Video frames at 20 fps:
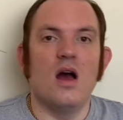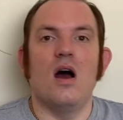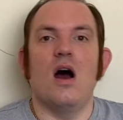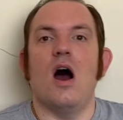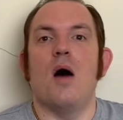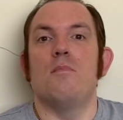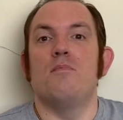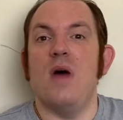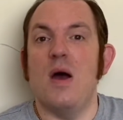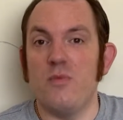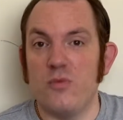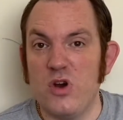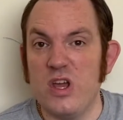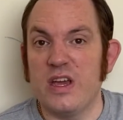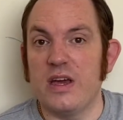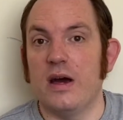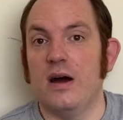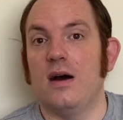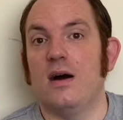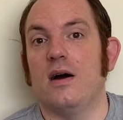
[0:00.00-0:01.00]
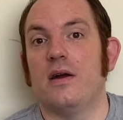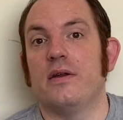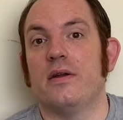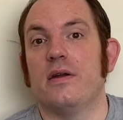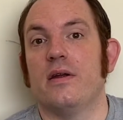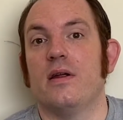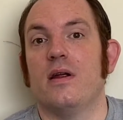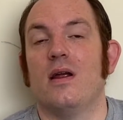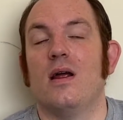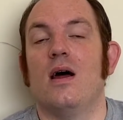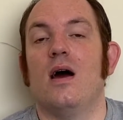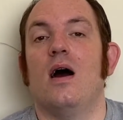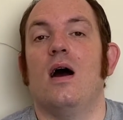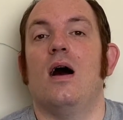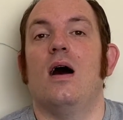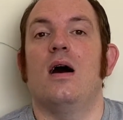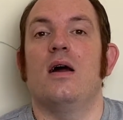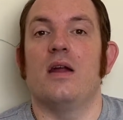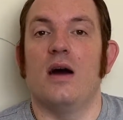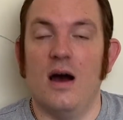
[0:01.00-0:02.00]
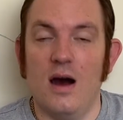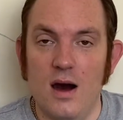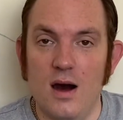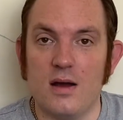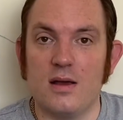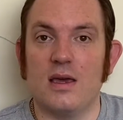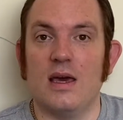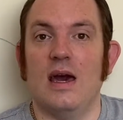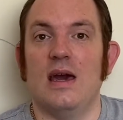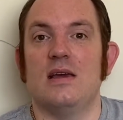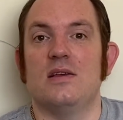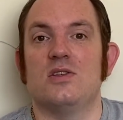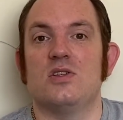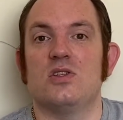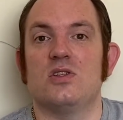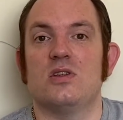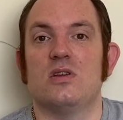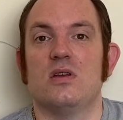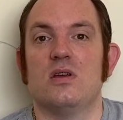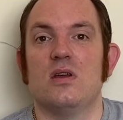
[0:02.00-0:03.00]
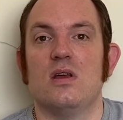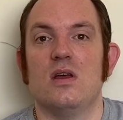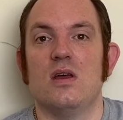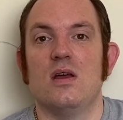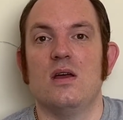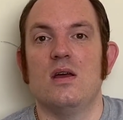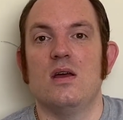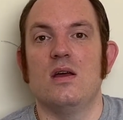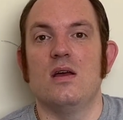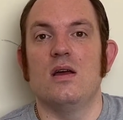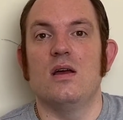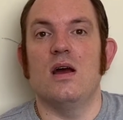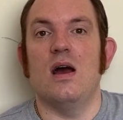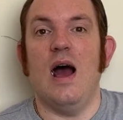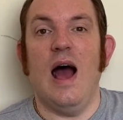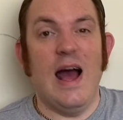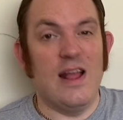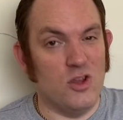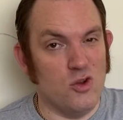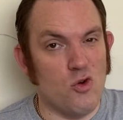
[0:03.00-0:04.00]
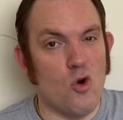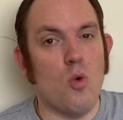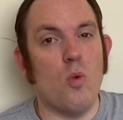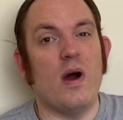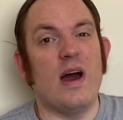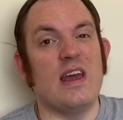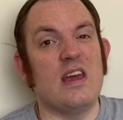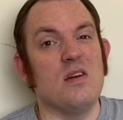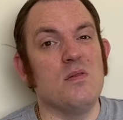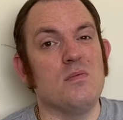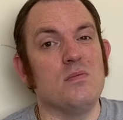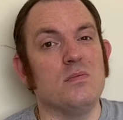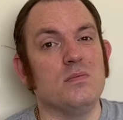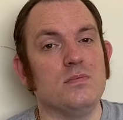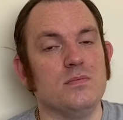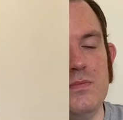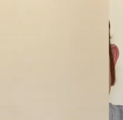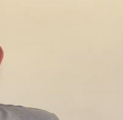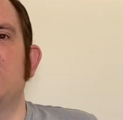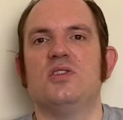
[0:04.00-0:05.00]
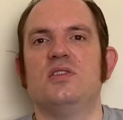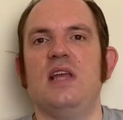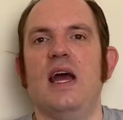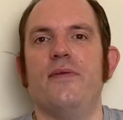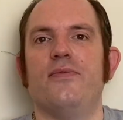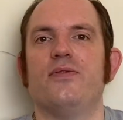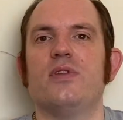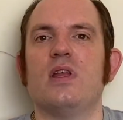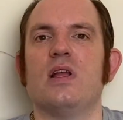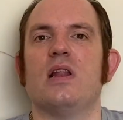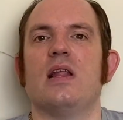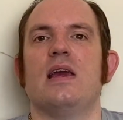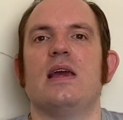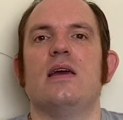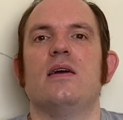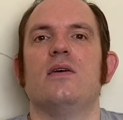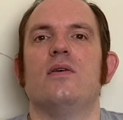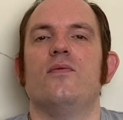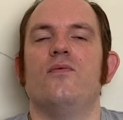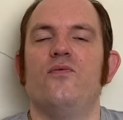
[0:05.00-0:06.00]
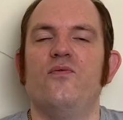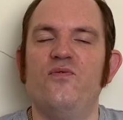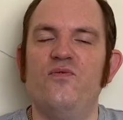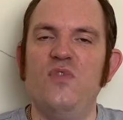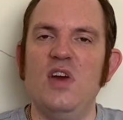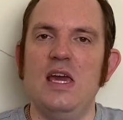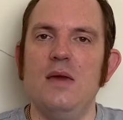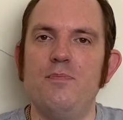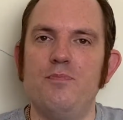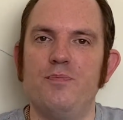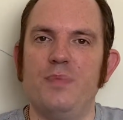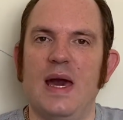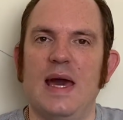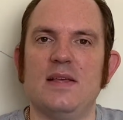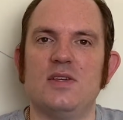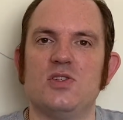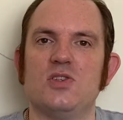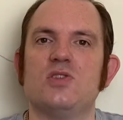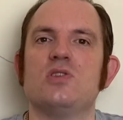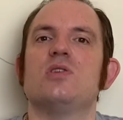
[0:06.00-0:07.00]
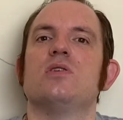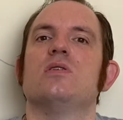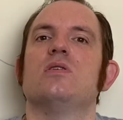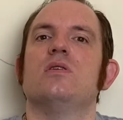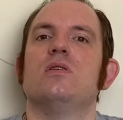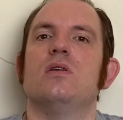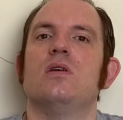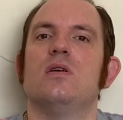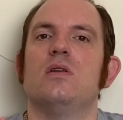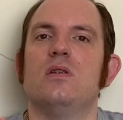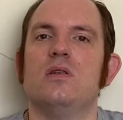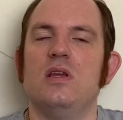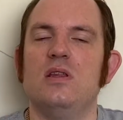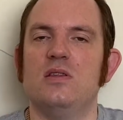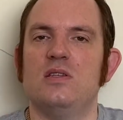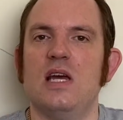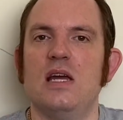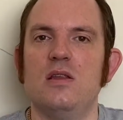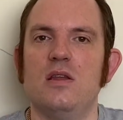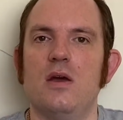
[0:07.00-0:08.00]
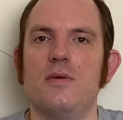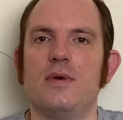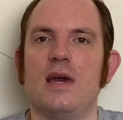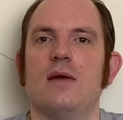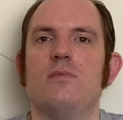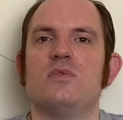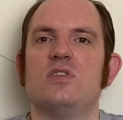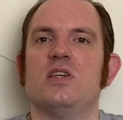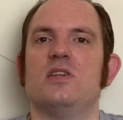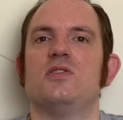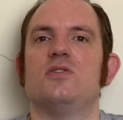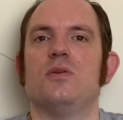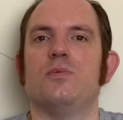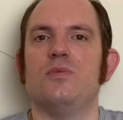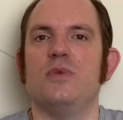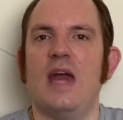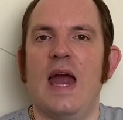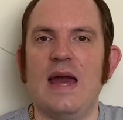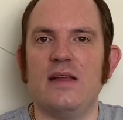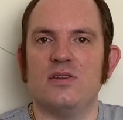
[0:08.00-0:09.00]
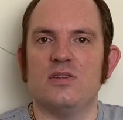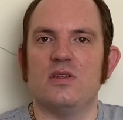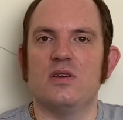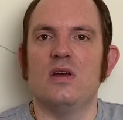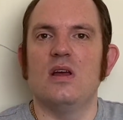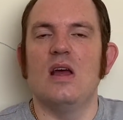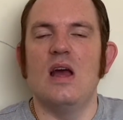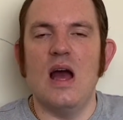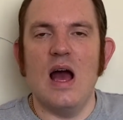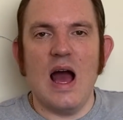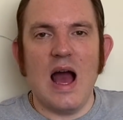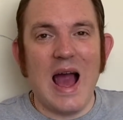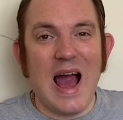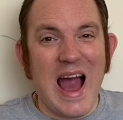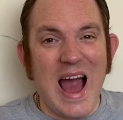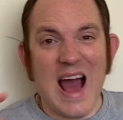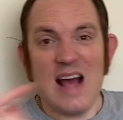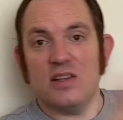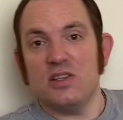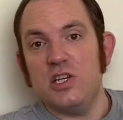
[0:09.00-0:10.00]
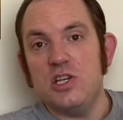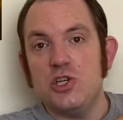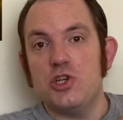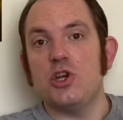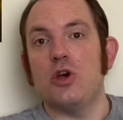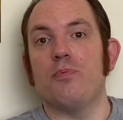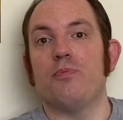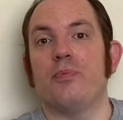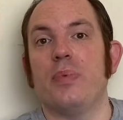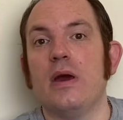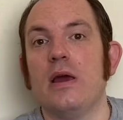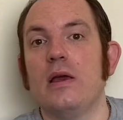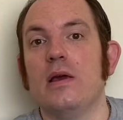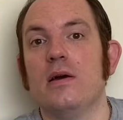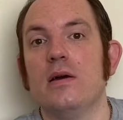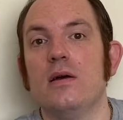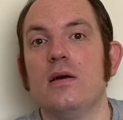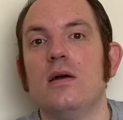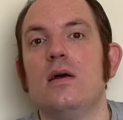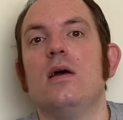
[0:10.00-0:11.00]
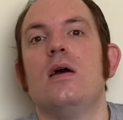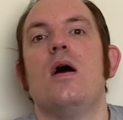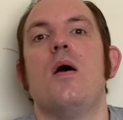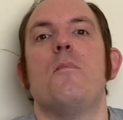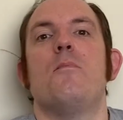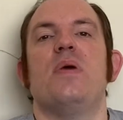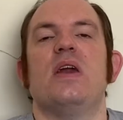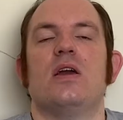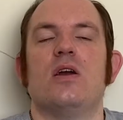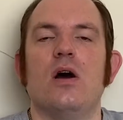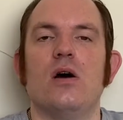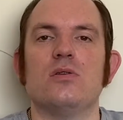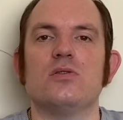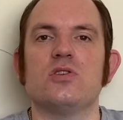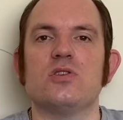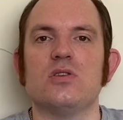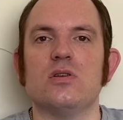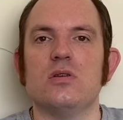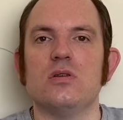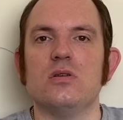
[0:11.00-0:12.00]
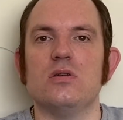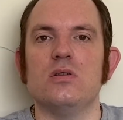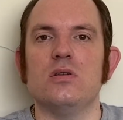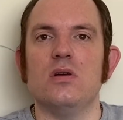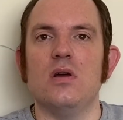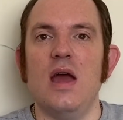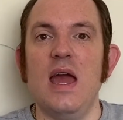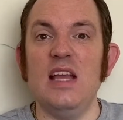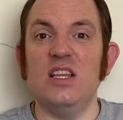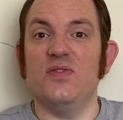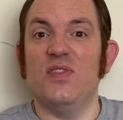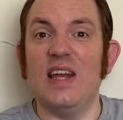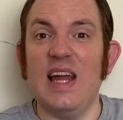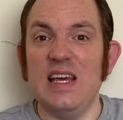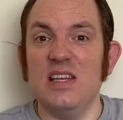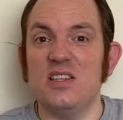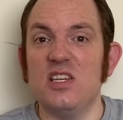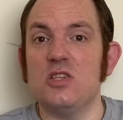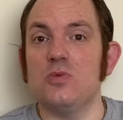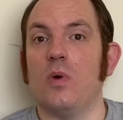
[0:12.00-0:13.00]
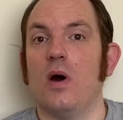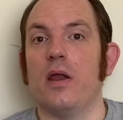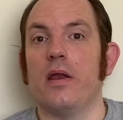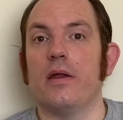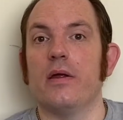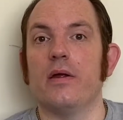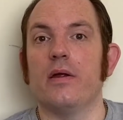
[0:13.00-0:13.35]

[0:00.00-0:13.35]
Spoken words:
a memory card, and a hard case, and you're away. It's definitely the best Nintendo game system yet, as it should be, because it's the latest one.